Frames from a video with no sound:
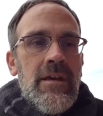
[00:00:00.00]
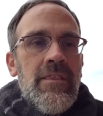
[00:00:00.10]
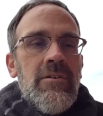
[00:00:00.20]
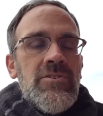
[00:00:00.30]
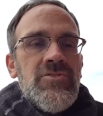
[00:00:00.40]

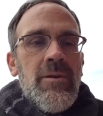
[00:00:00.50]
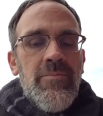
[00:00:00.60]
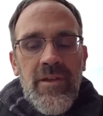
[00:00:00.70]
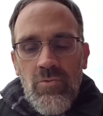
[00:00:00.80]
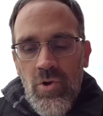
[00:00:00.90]
There is
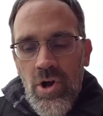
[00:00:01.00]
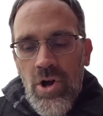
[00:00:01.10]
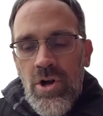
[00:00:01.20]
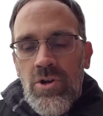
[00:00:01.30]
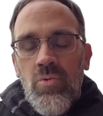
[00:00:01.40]
something
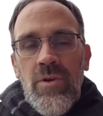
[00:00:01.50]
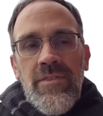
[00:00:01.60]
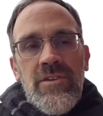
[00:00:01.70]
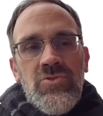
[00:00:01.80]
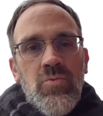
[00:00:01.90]
wrong with
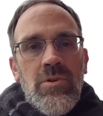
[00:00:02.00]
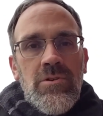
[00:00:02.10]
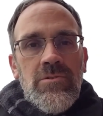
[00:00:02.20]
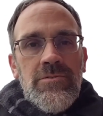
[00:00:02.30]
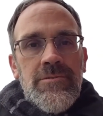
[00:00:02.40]
this
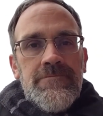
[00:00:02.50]
world.